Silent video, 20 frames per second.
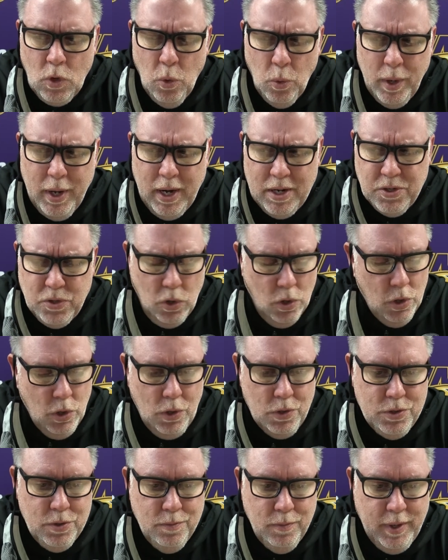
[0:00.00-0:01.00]
we got to score
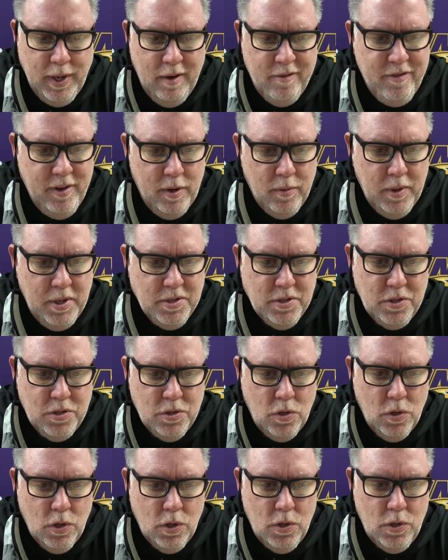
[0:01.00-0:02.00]
goals. We got to find ways to
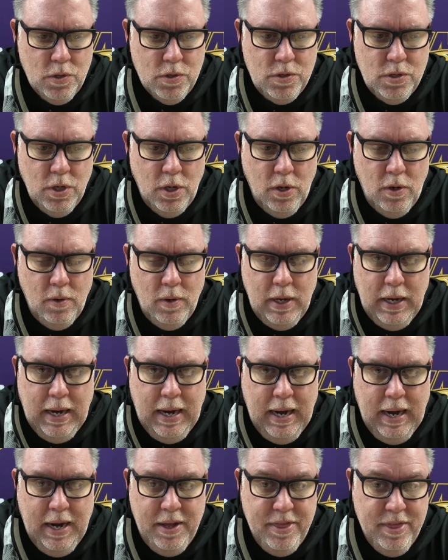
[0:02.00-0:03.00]
score goals. So
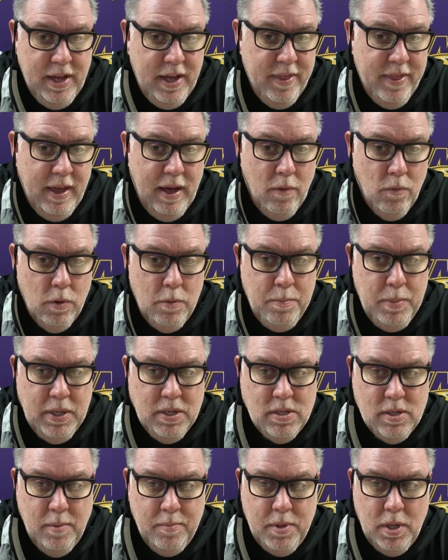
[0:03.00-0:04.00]
I, I, thought that would
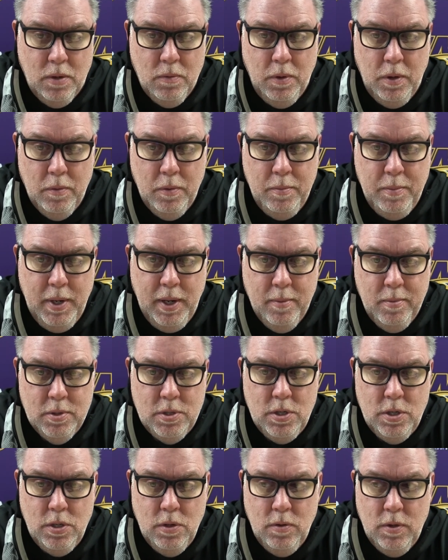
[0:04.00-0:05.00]
be something we would be
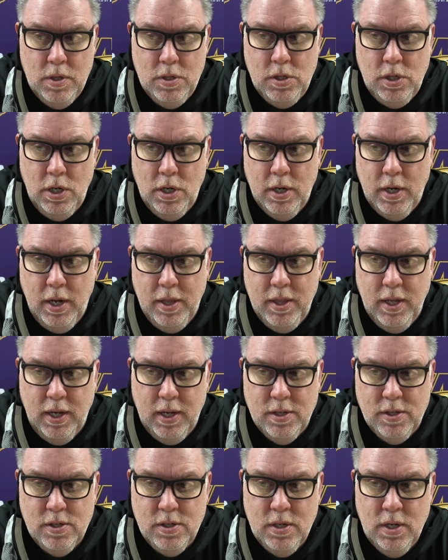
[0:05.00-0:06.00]
able to do this year, and I
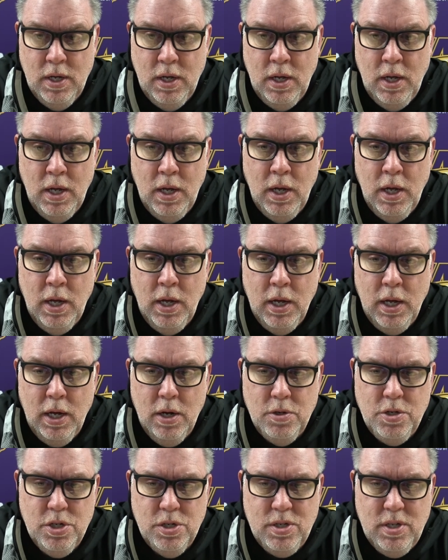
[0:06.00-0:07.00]
think it's,
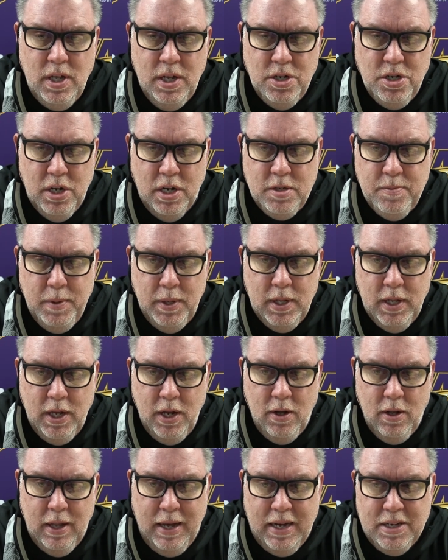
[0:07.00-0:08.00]
you know, just the adjustment.
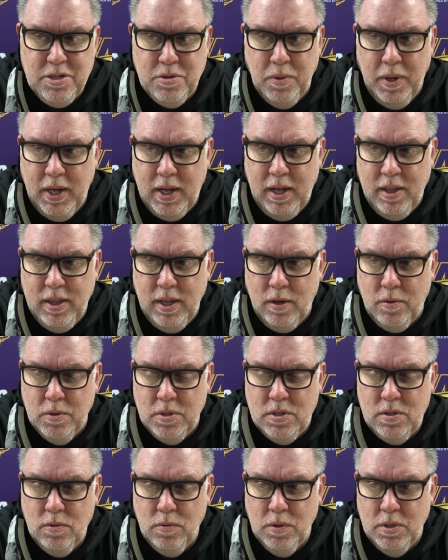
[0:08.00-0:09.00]
You know, last week I think
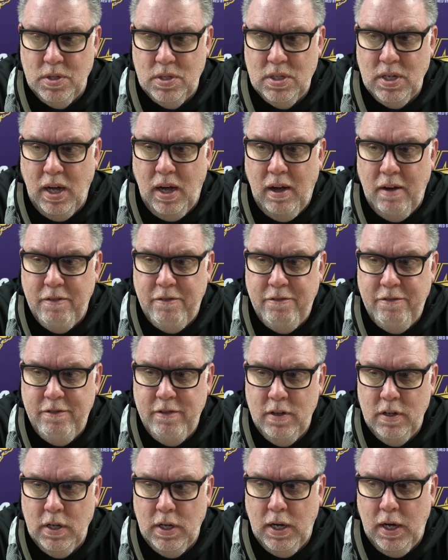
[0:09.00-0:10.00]
was was
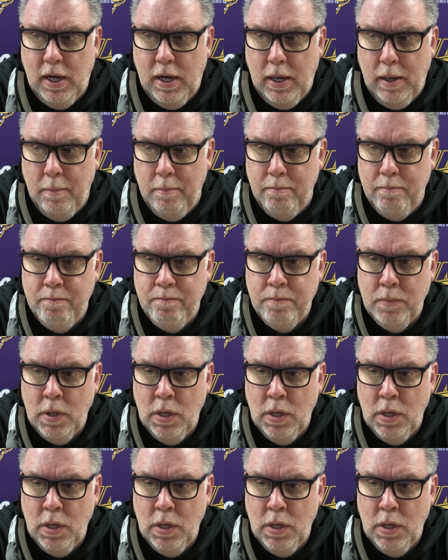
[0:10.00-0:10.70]
tough. Um,